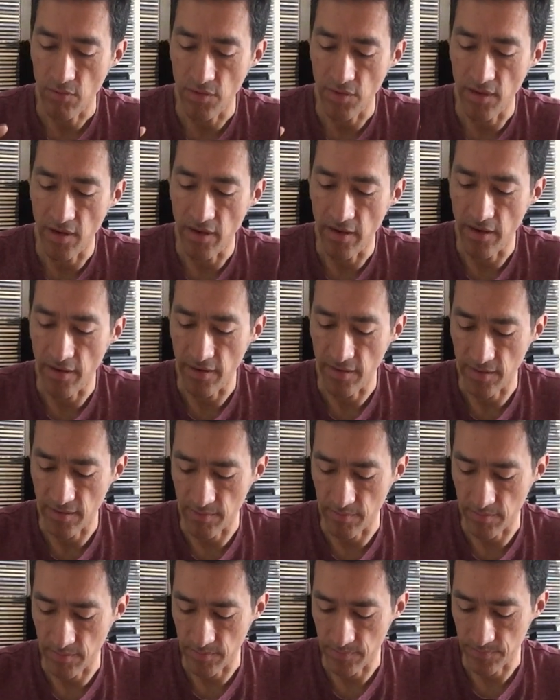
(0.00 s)
the
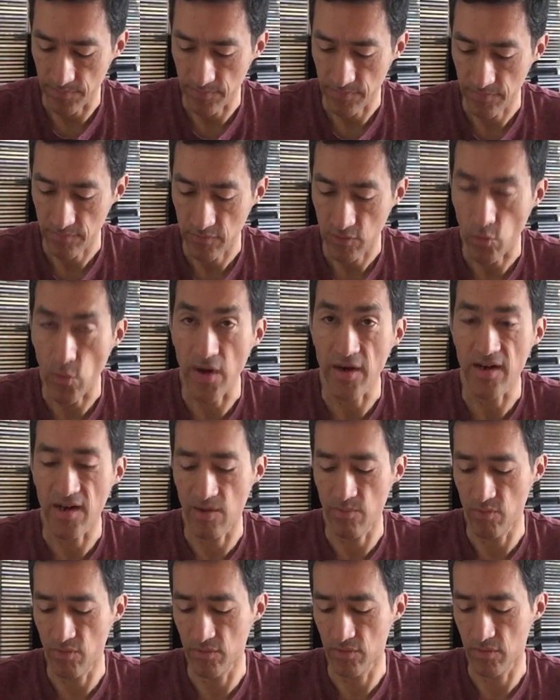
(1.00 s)
White
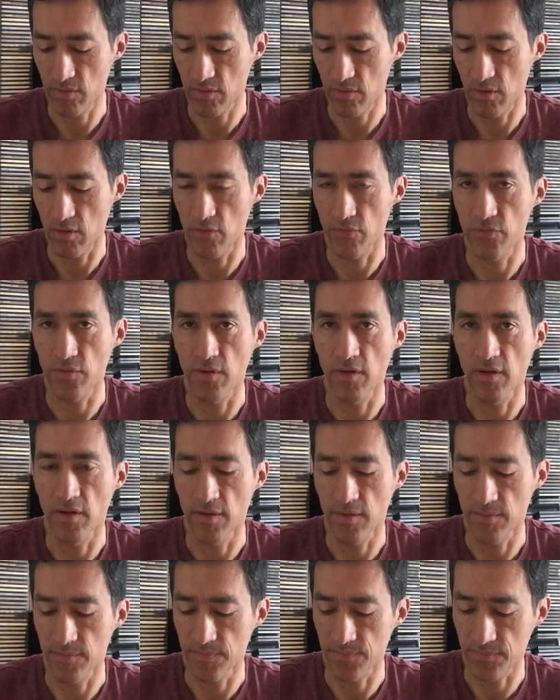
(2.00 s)
Album of
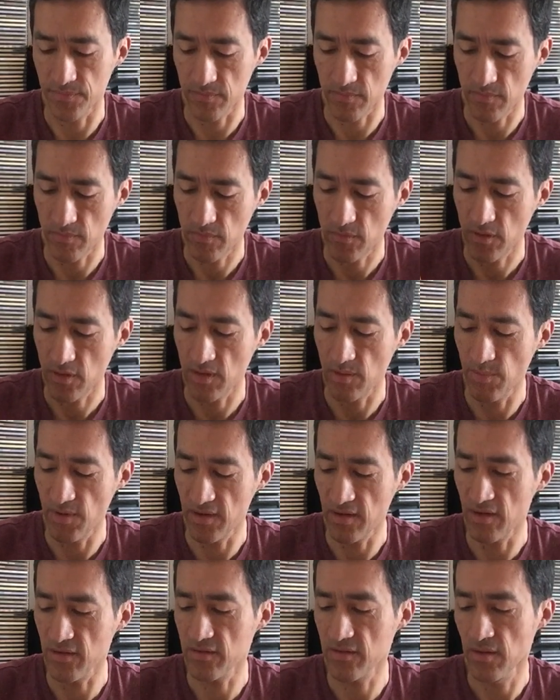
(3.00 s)
the
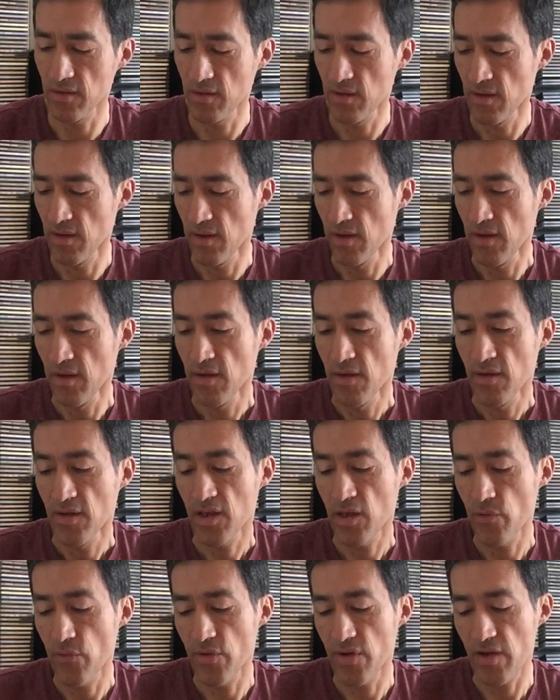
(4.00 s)
Beatles.
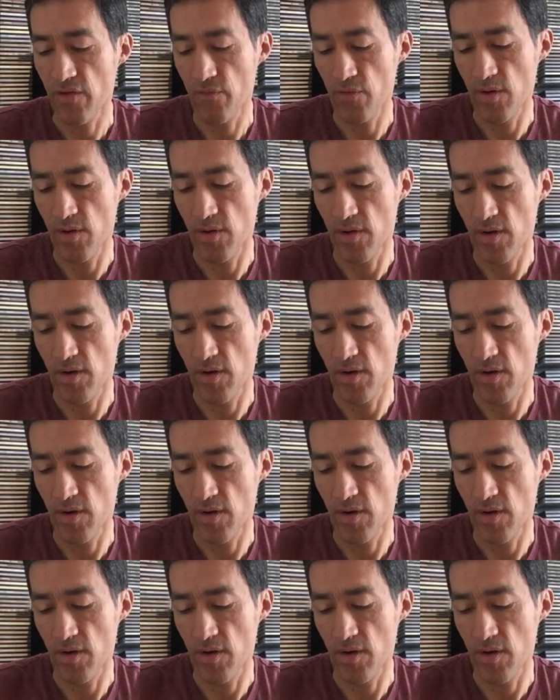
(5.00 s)
Here we have